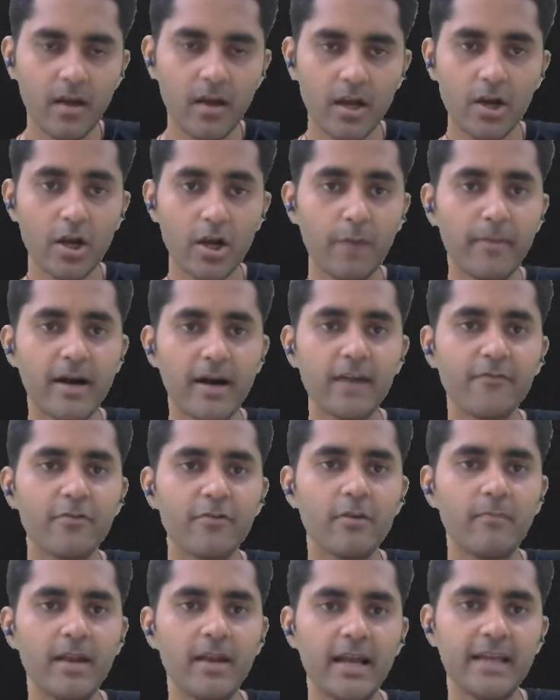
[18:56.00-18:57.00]
now apart
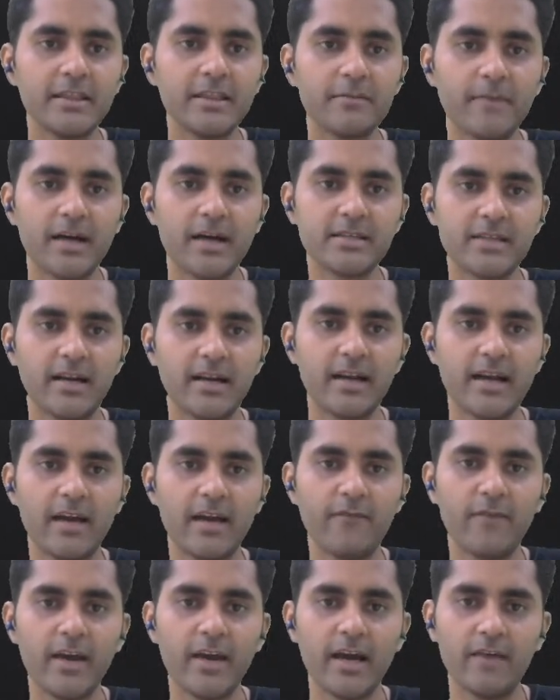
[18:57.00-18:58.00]
from length, mass and
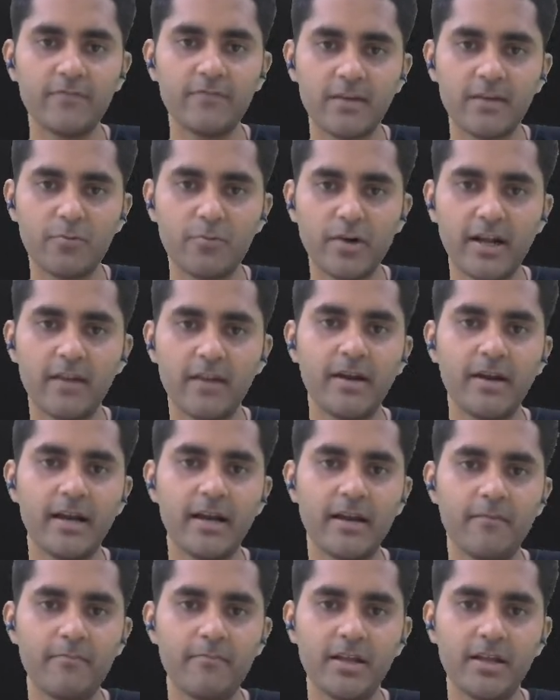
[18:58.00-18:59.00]
time, we have thermodynamic
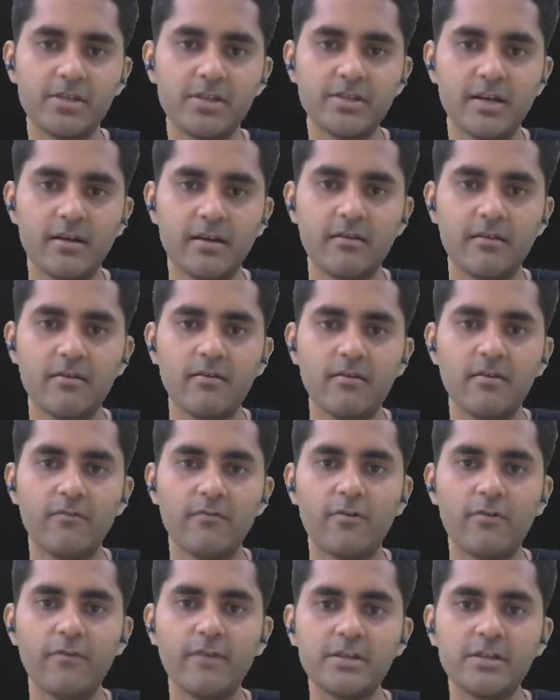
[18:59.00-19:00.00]
temperature,
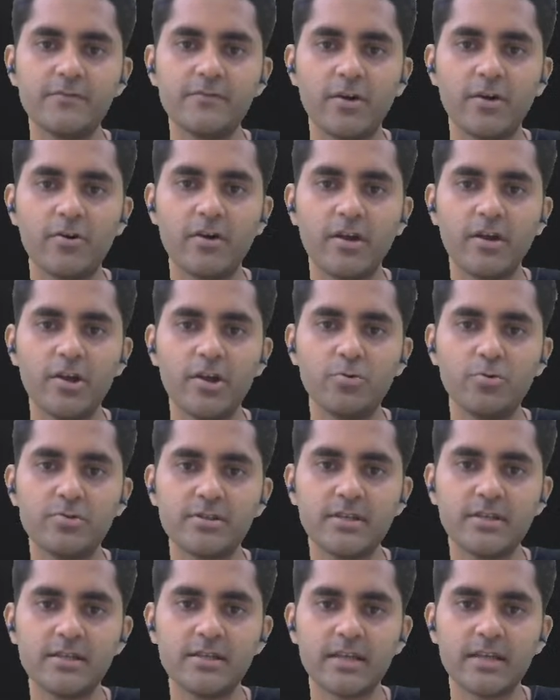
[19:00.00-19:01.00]
for which we are going to use
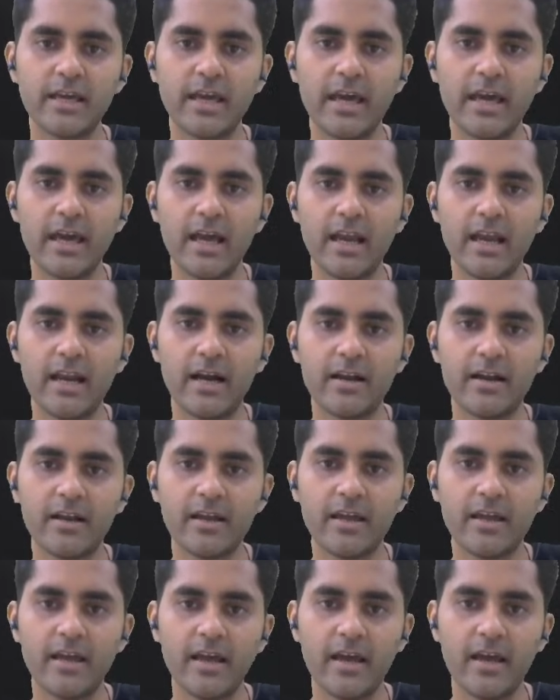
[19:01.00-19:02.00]
this K, letter
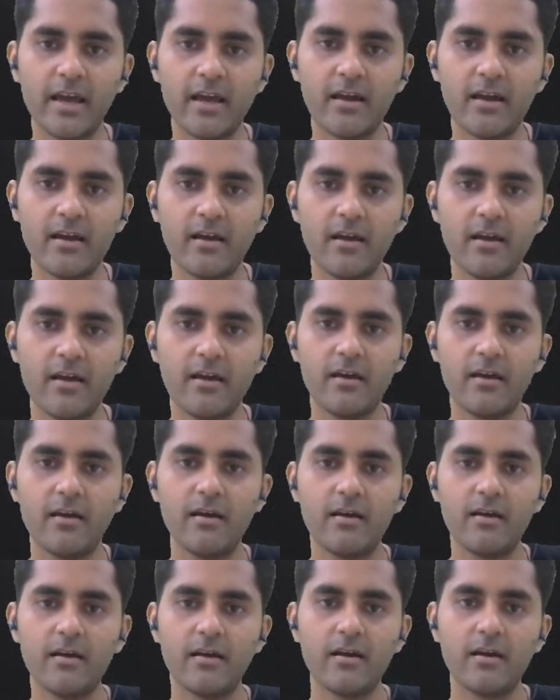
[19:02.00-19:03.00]
K,
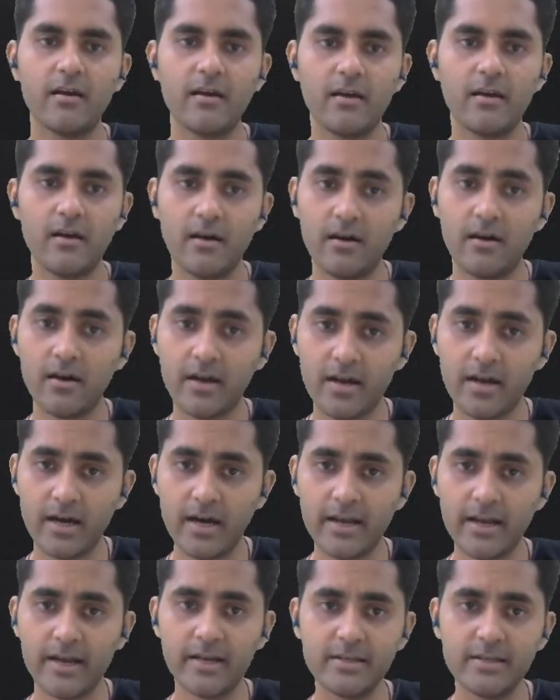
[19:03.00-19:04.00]

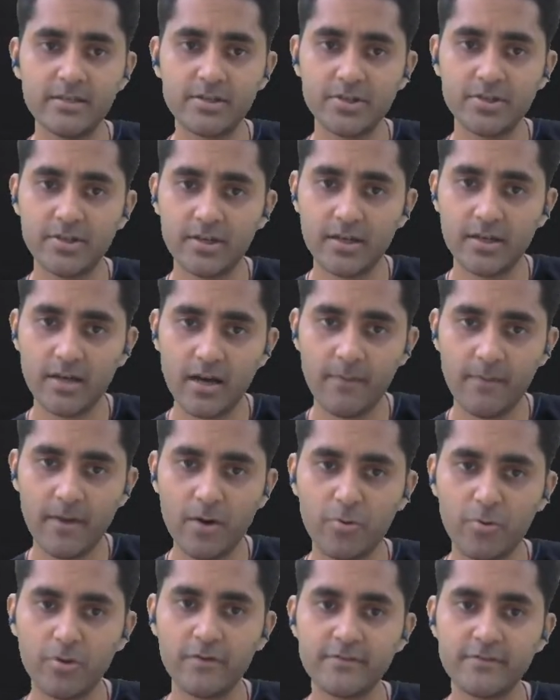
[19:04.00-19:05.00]
current,
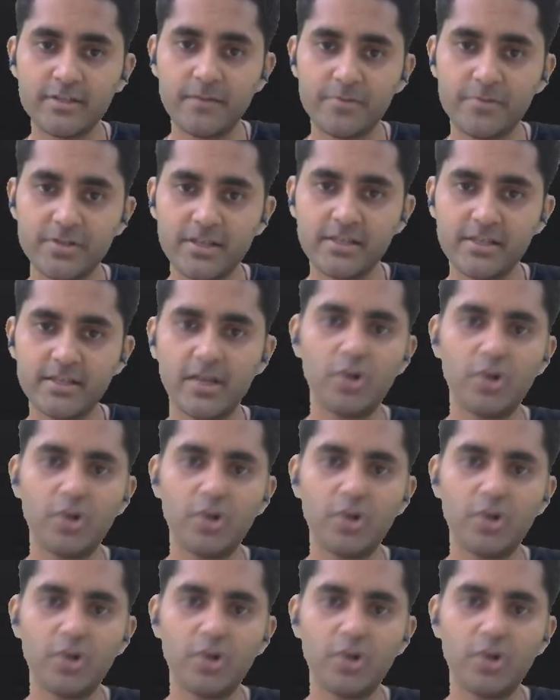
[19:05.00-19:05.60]
amount of substance and